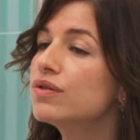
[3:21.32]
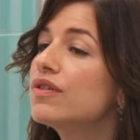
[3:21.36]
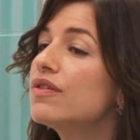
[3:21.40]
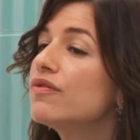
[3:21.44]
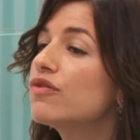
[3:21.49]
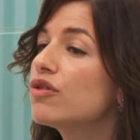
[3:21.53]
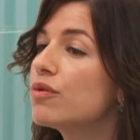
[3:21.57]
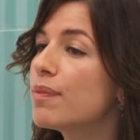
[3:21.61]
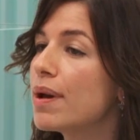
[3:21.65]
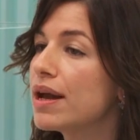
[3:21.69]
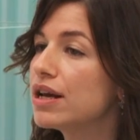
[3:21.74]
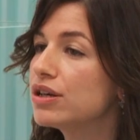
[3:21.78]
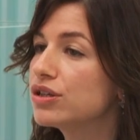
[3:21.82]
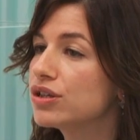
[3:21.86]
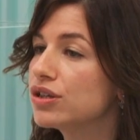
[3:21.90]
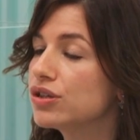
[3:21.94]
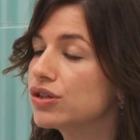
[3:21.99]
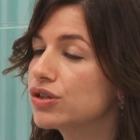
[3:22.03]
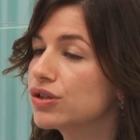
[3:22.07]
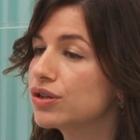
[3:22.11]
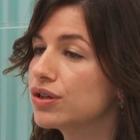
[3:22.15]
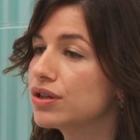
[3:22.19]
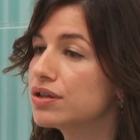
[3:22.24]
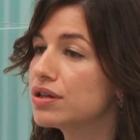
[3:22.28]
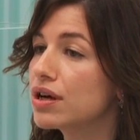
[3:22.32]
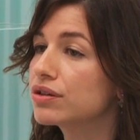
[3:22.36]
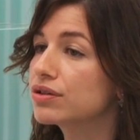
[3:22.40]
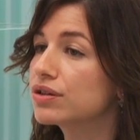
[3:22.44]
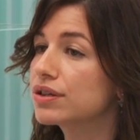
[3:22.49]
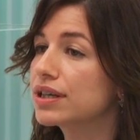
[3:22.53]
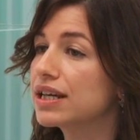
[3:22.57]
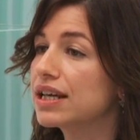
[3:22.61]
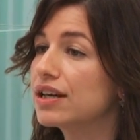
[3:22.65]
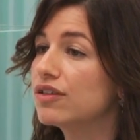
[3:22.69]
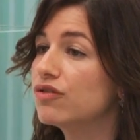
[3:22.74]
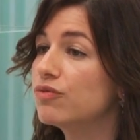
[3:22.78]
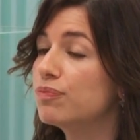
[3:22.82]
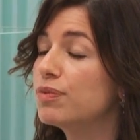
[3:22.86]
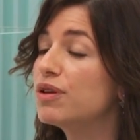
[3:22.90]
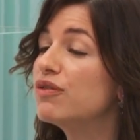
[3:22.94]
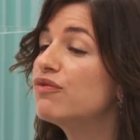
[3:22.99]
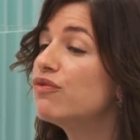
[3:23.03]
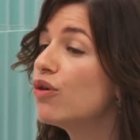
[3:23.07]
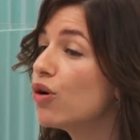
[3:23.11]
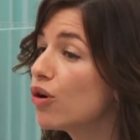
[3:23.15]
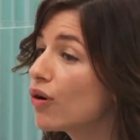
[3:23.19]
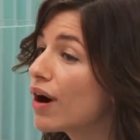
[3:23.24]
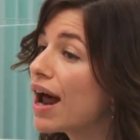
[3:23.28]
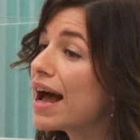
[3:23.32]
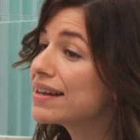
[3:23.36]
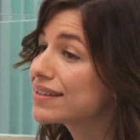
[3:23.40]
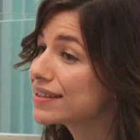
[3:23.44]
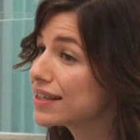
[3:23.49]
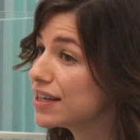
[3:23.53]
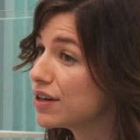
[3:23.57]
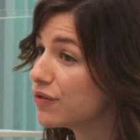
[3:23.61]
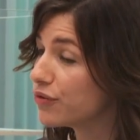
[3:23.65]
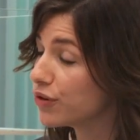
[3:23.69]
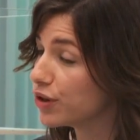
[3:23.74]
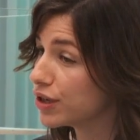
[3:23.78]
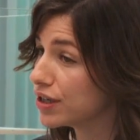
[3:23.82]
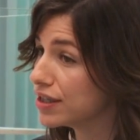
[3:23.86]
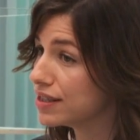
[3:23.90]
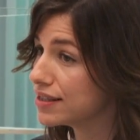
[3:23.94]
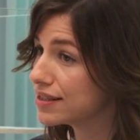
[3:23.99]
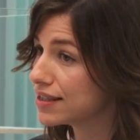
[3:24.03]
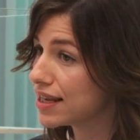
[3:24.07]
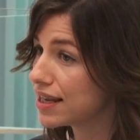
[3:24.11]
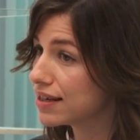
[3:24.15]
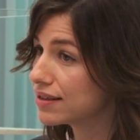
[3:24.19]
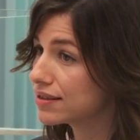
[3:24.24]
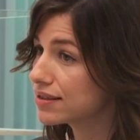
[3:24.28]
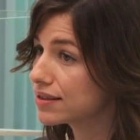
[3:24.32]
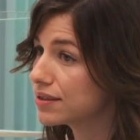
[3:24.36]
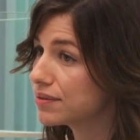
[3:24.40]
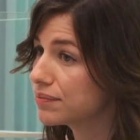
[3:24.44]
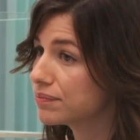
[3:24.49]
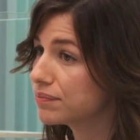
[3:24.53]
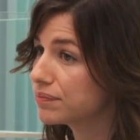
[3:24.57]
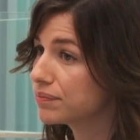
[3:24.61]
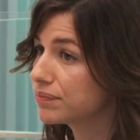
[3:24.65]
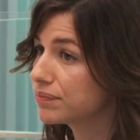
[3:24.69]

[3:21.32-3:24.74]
of information should a doctor give before asking for consent?